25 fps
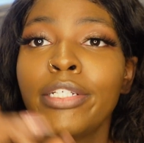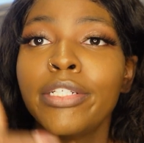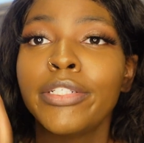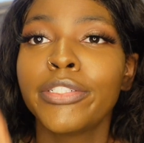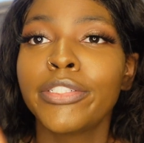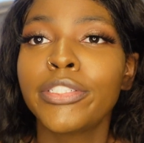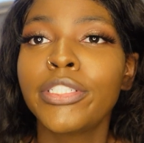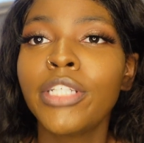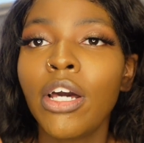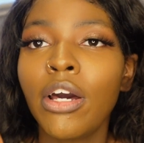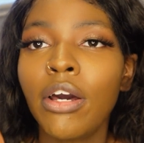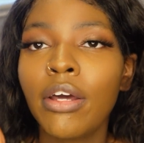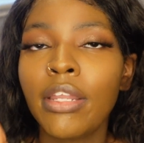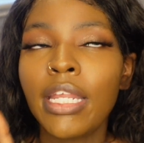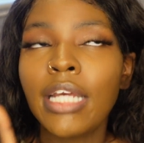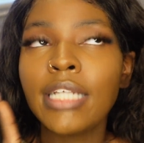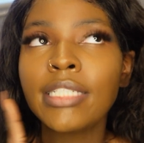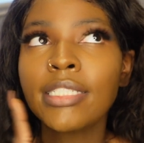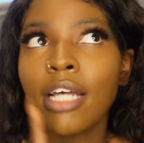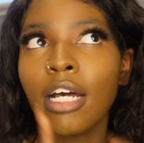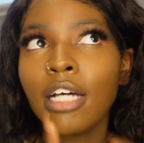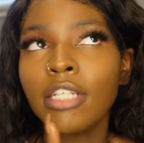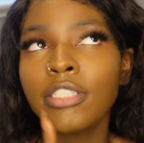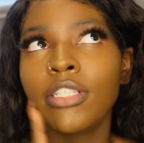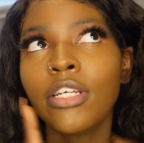So
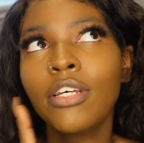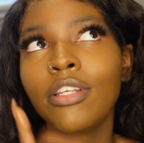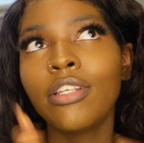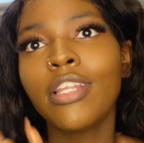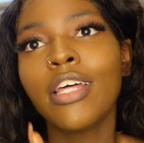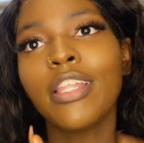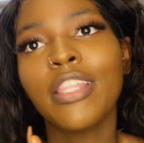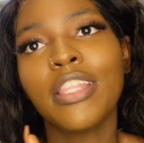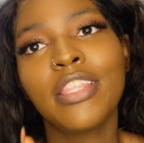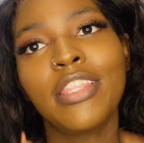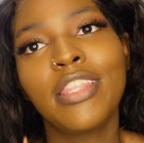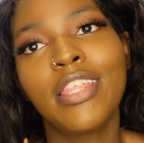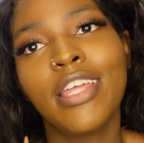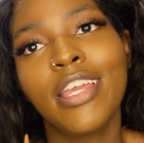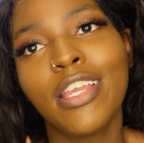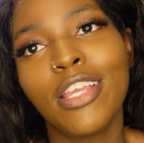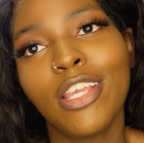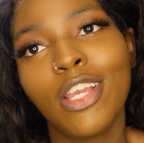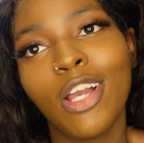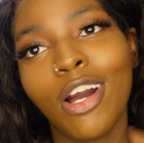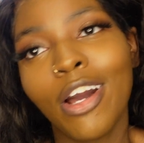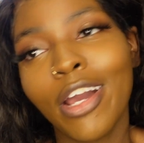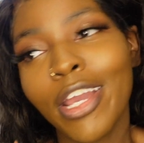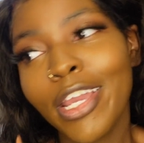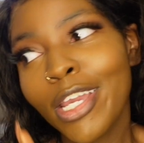that's also another thing,
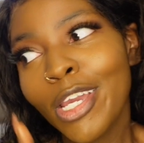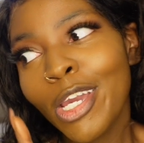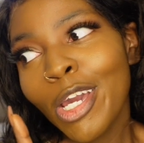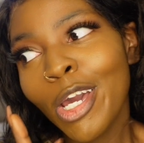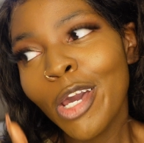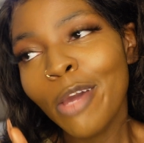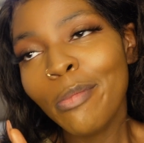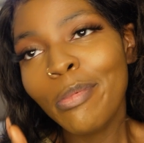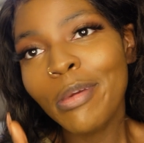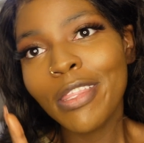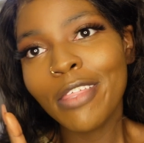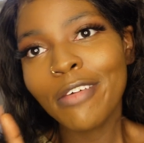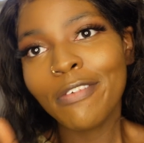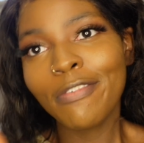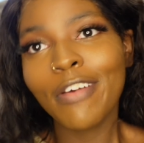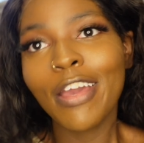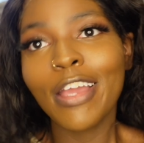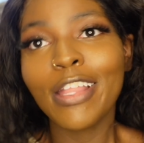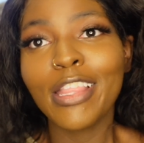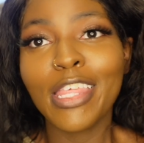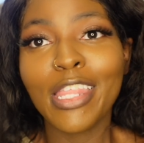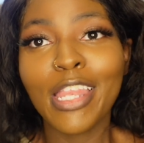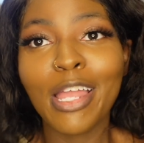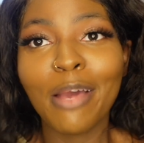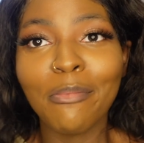y'all. It could be the
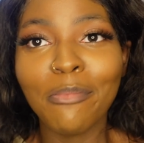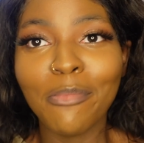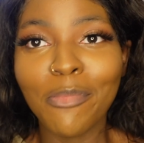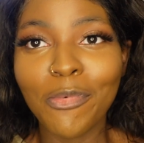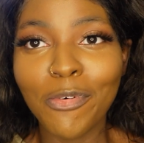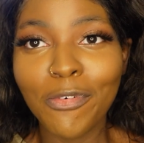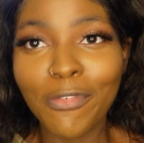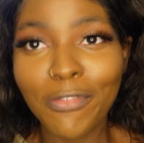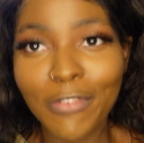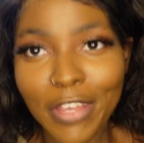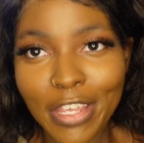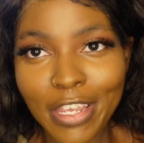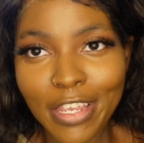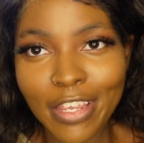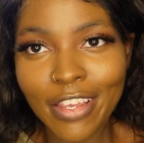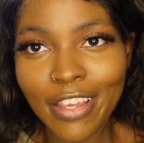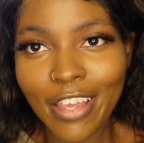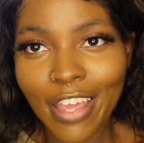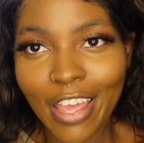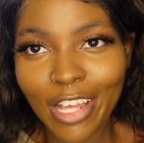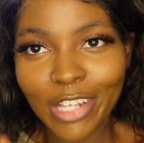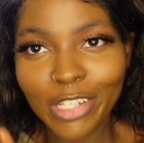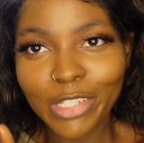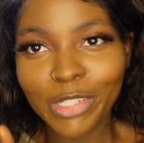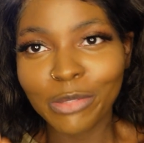fact that I'm moving
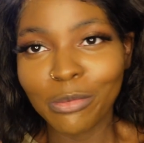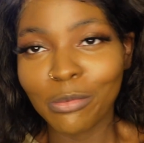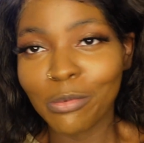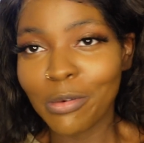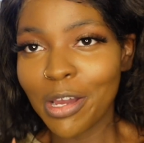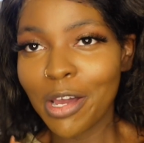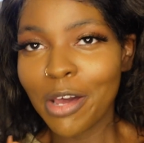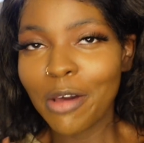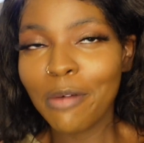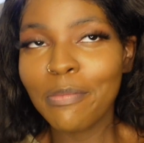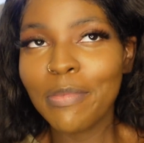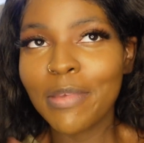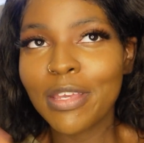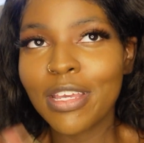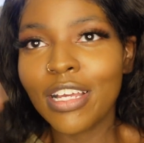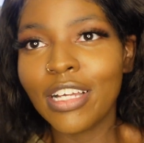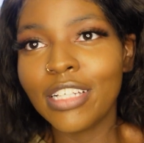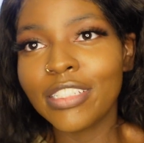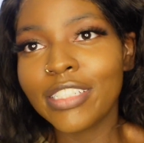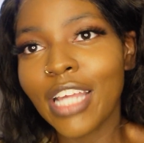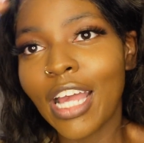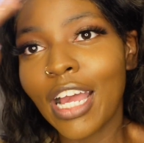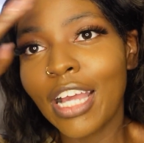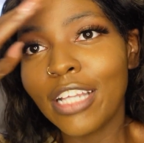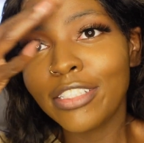as well,
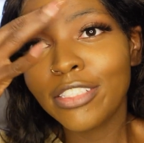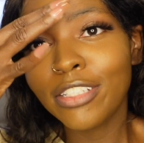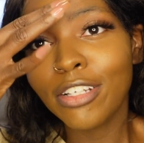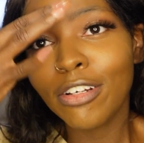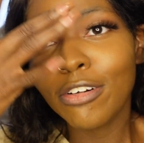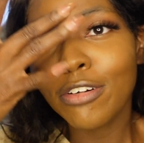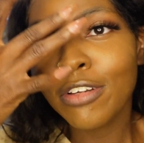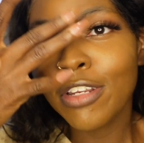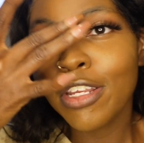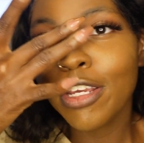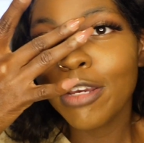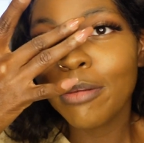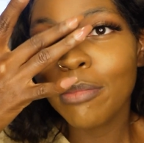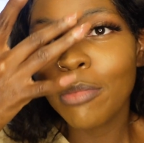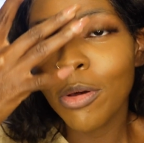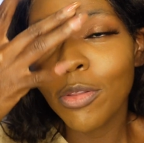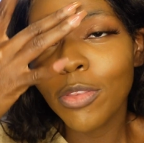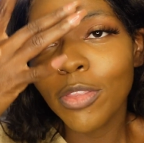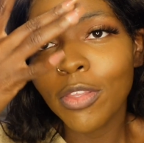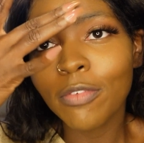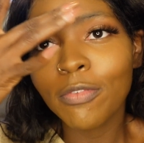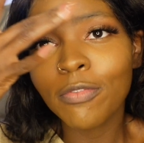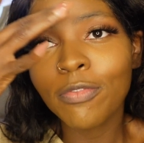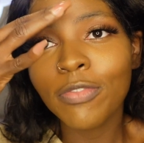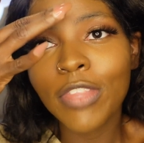because I told him
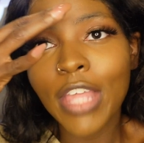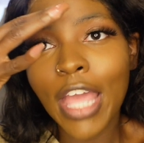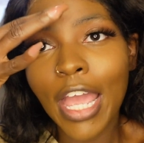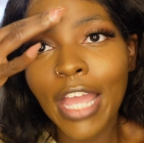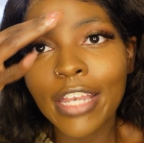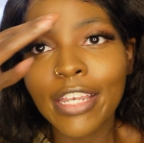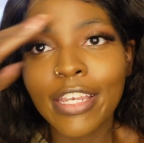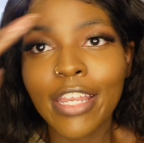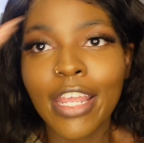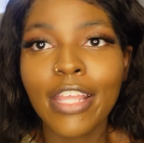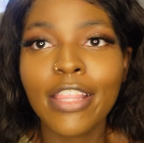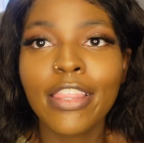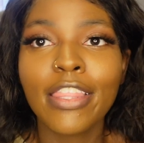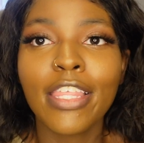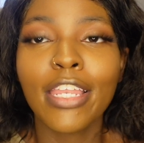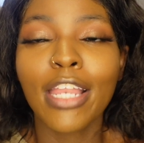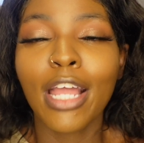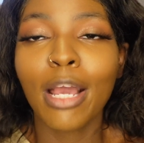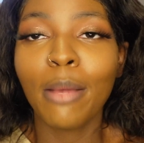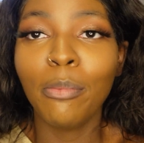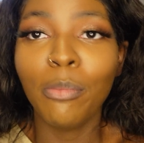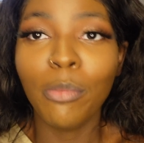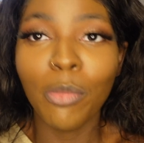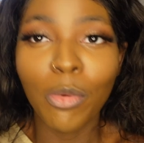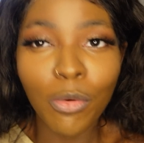on that date that
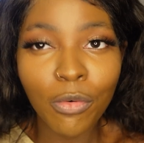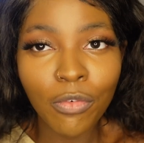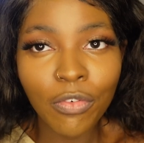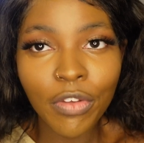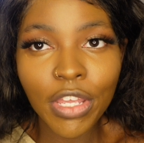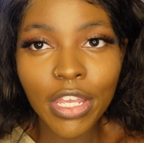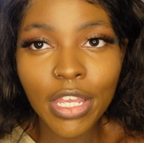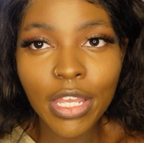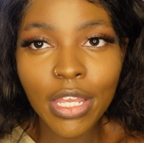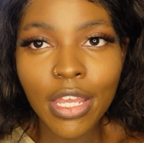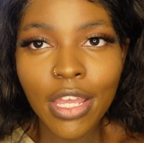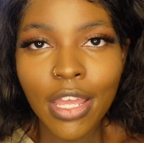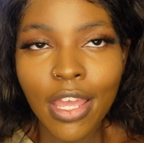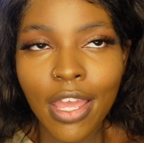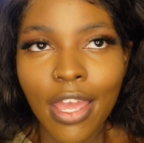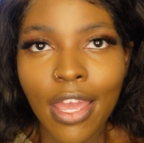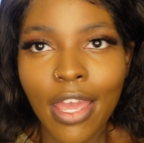I'm moving.